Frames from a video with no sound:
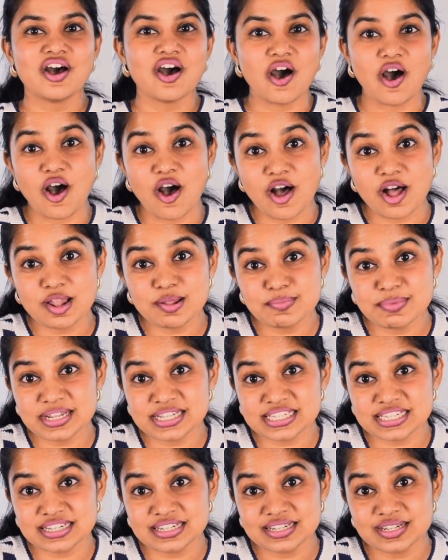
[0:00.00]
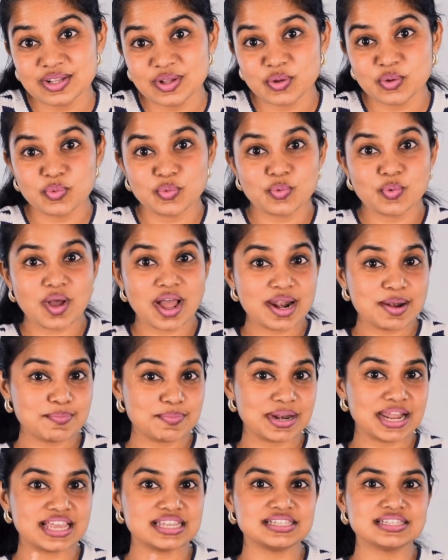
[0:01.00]
All built in one
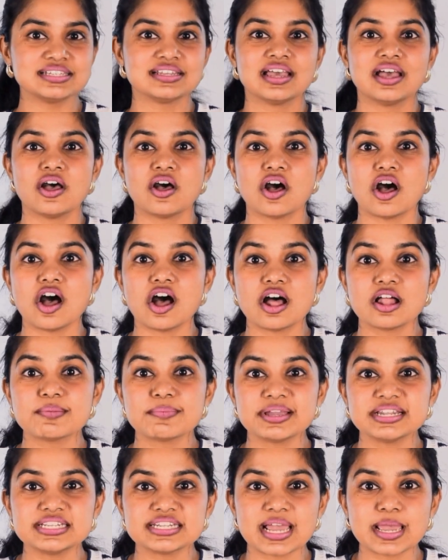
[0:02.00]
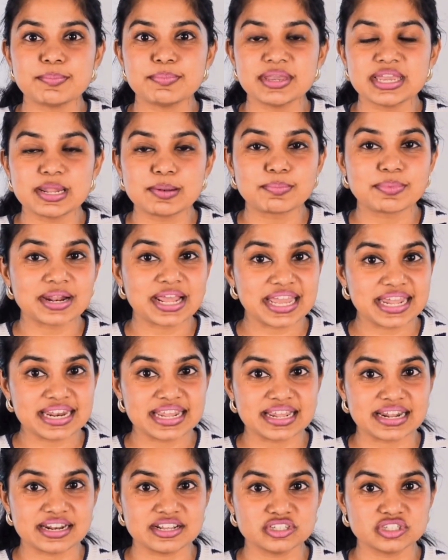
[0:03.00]
place, all by typing in plain
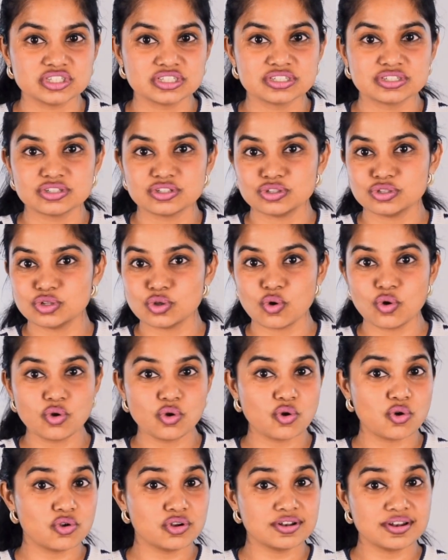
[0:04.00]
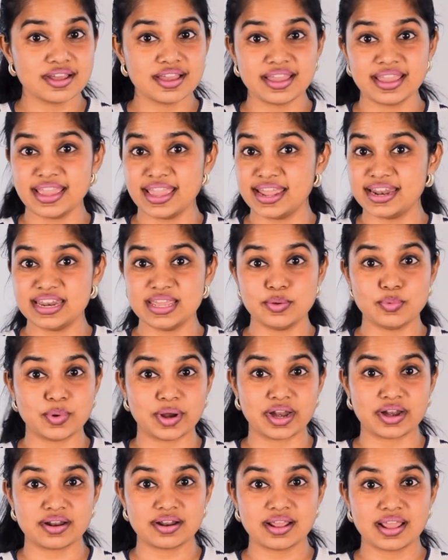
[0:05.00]
English. No code
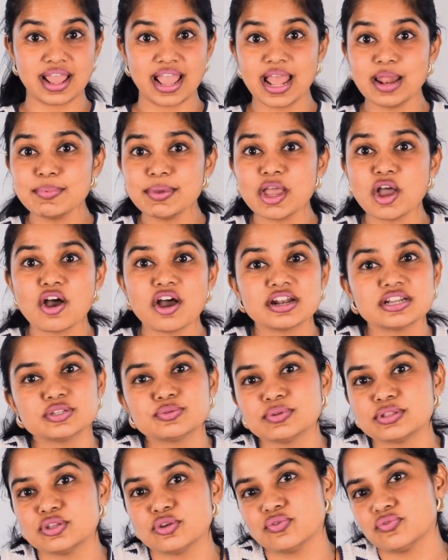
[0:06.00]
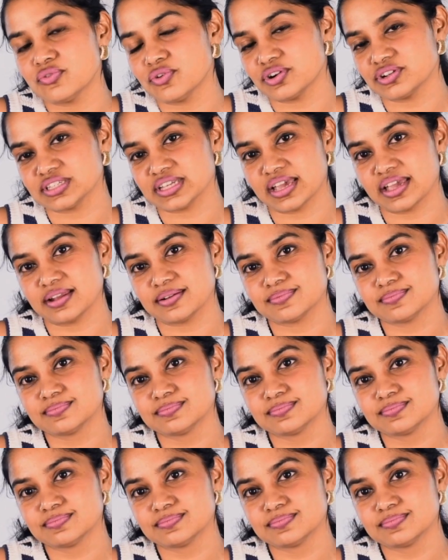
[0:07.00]
anywhere. I'll be honest with you for a second.